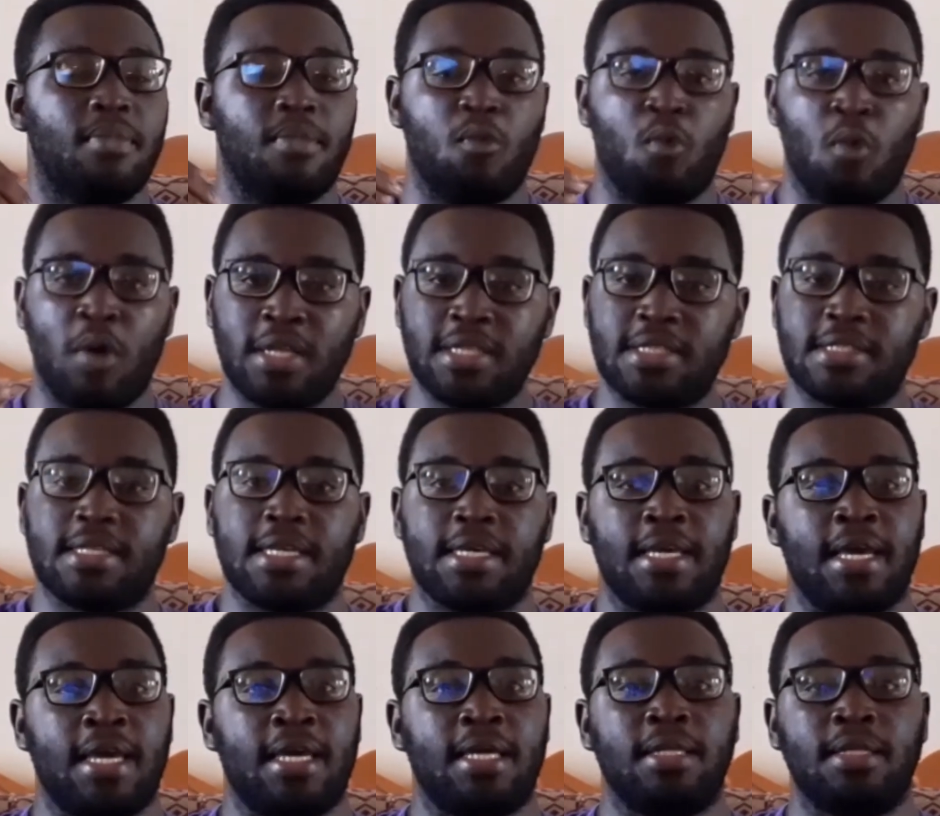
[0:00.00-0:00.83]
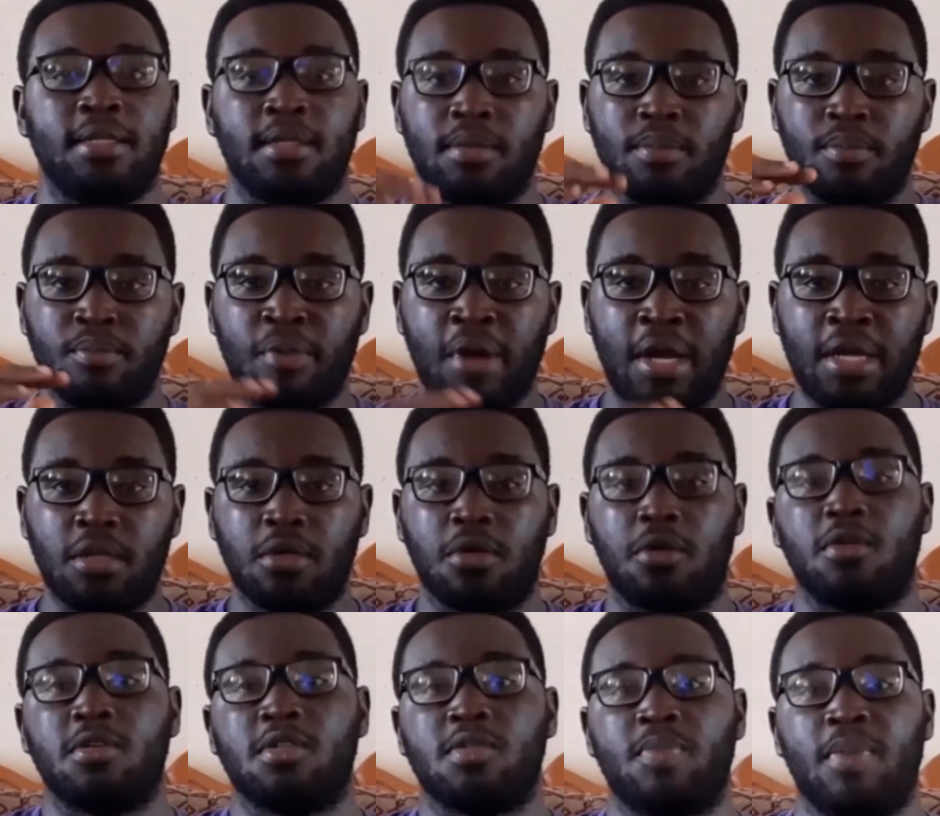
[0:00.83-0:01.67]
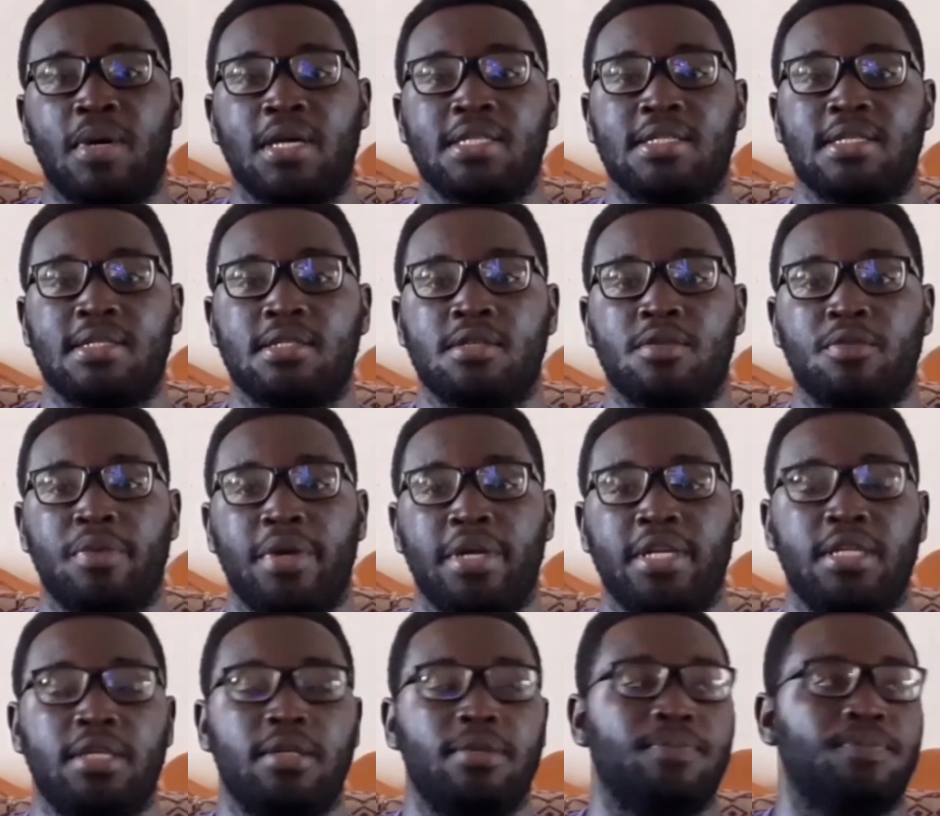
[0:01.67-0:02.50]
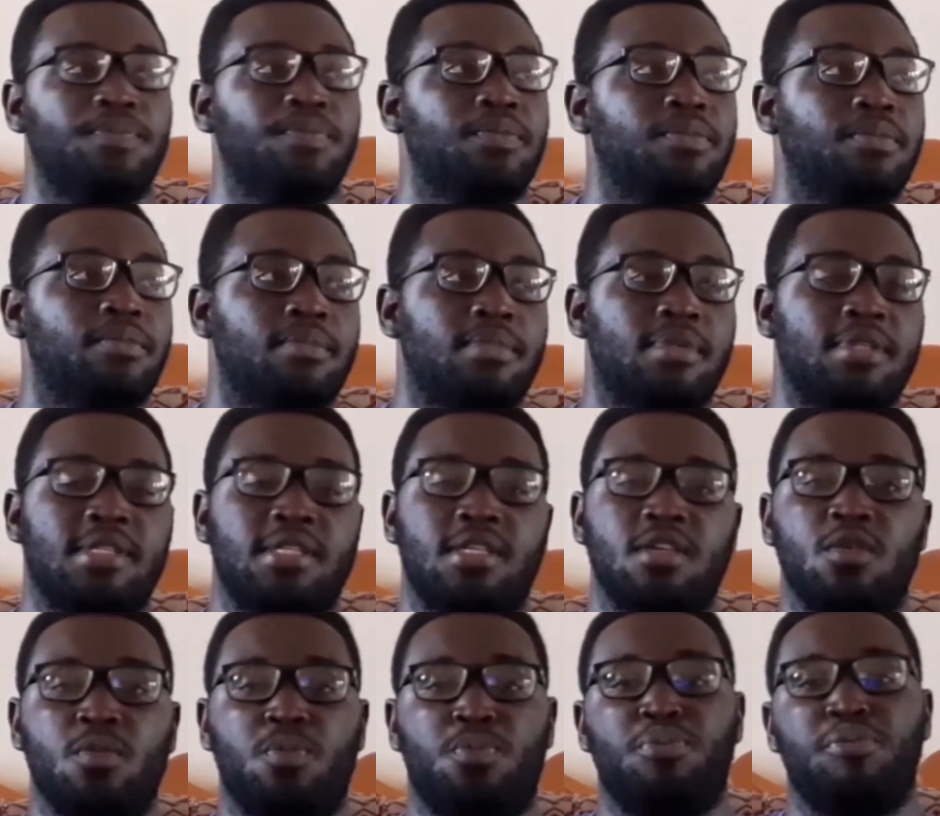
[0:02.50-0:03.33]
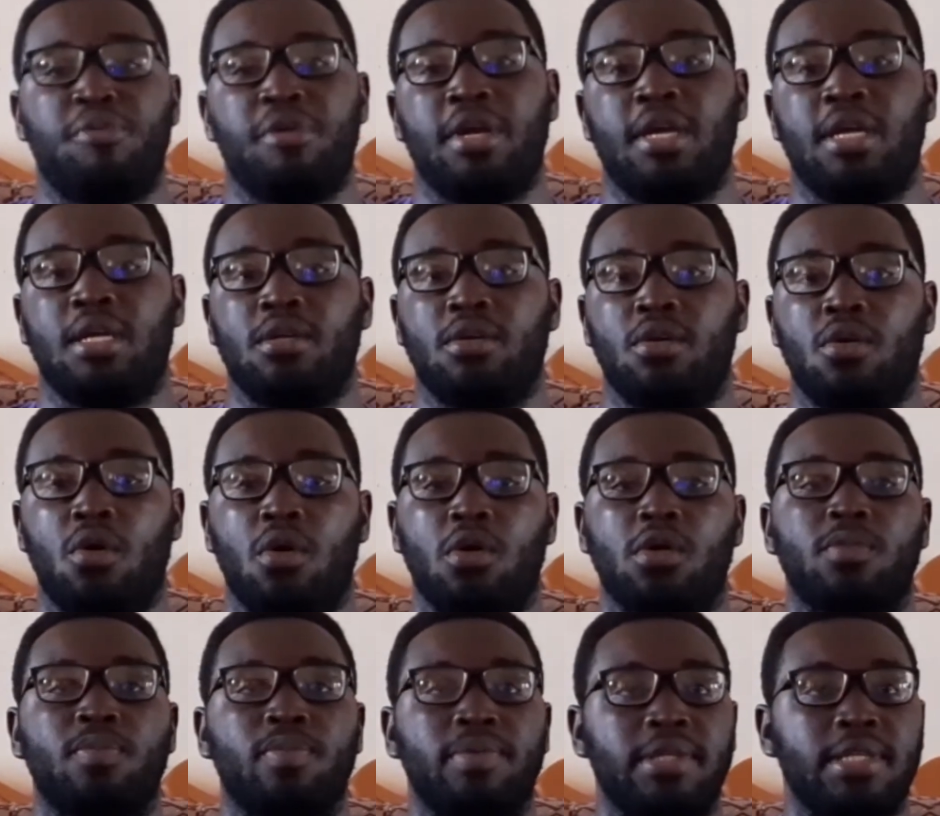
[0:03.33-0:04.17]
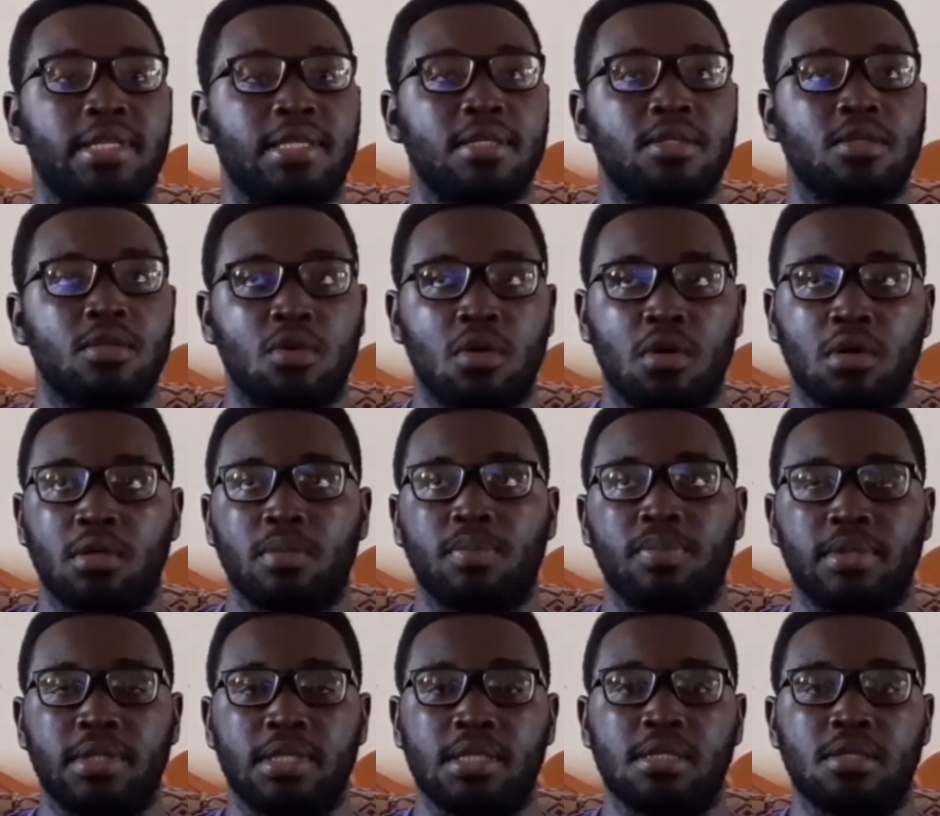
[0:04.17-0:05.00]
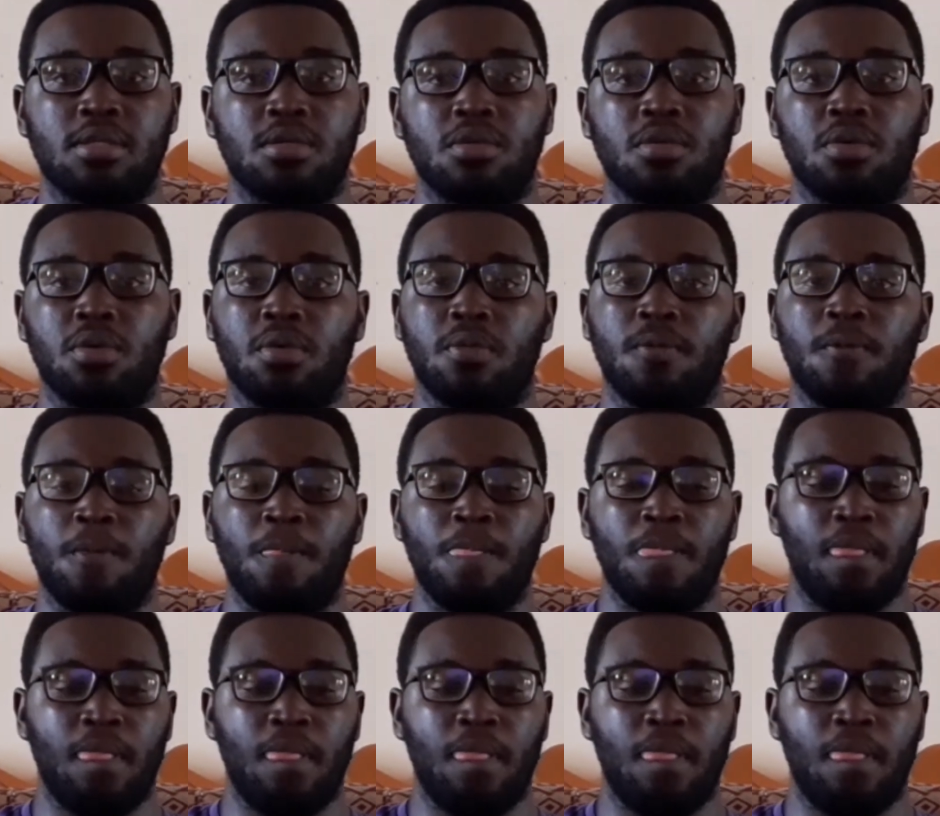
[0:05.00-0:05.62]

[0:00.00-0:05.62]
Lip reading: Once again, Brad Nichols' bus isn't ready. Still praying, God, please, you know.